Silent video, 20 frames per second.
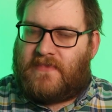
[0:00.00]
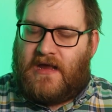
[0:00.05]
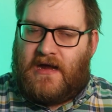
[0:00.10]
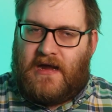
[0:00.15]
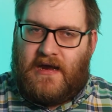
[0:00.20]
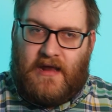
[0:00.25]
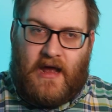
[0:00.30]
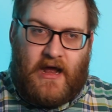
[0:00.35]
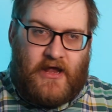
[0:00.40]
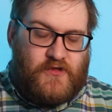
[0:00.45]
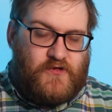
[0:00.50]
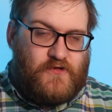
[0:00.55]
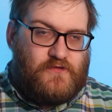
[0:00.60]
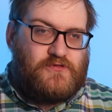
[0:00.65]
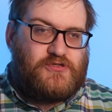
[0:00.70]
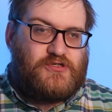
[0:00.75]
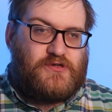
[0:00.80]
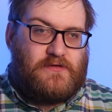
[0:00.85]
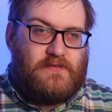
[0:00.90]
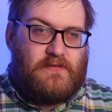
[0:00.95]
I, I
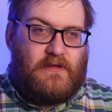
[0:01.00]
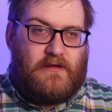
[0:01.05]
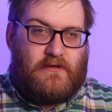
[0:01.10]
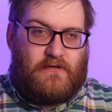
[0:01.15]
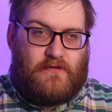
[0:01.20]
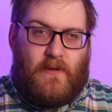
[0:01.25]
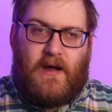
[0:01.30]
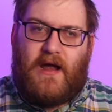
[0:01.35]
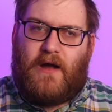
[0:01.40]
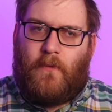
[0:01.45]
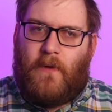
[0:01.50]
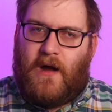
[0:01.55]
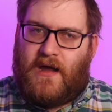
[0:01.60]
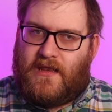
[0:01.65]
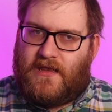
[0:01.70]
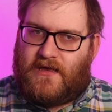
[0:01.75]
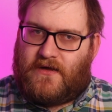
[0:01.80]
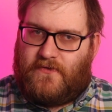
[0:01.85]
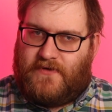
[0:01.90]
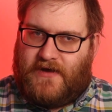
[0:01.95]
told you quite a
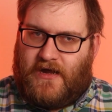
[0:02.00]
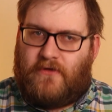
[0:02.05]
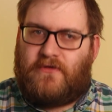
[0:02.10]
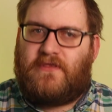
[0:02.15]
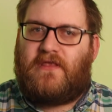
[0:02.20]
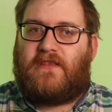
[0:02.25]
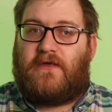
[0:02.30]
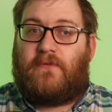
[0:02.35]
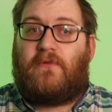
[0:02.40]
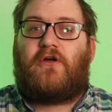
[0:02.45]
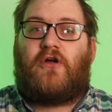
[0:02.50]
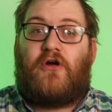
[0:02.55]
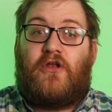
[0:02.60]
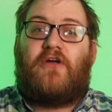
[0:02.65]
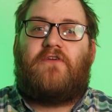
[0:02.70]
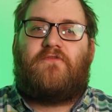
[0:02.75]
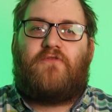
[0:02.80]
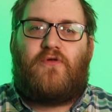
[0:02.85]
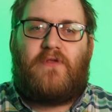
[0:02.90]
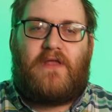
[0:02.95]
while ago now that they were going
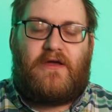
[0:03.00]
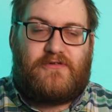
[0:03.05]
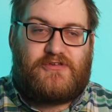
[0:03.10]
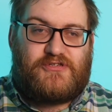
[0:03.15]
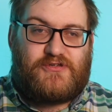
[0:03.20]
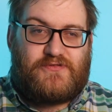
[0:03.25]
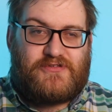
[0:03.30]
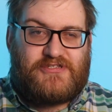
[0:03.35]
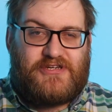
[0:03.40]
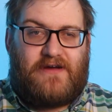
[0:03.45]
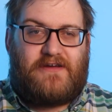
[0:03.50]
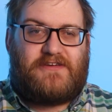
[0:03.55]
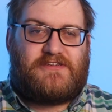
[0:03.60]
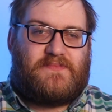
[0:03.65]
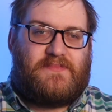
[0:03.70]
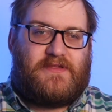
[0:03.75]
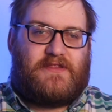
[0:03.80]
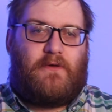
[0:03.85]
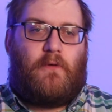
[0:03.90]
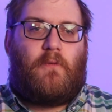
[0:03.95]
to roll out dual charging,
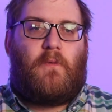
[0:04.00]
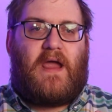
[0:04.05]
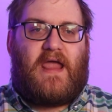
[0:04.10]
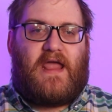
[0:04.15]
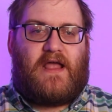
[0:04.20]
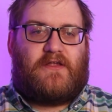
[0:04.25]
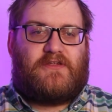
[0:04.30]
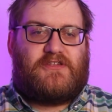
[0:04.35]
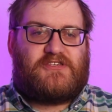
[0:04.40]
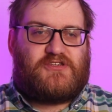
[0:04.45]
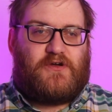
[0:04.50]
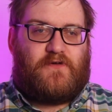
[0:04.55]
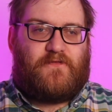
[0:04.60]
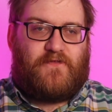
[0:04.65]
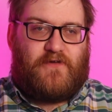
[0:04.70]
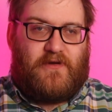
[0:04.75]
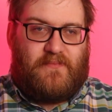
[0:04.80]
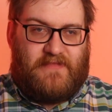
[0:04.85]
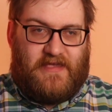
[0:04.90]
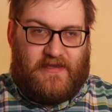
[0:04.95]
but they were waiting on the
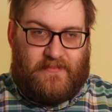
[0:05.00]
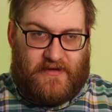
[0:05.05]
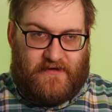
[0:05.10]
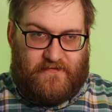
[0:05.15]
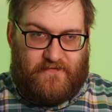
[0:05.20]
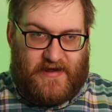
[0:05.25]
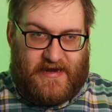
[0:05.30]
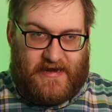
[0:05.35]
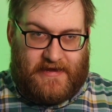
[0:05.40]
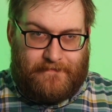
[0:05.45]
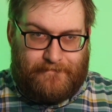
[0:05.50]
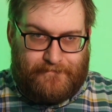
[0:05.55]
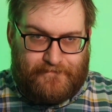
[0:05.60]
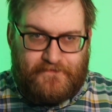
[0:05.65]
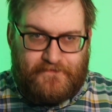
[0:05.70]
software update being ready.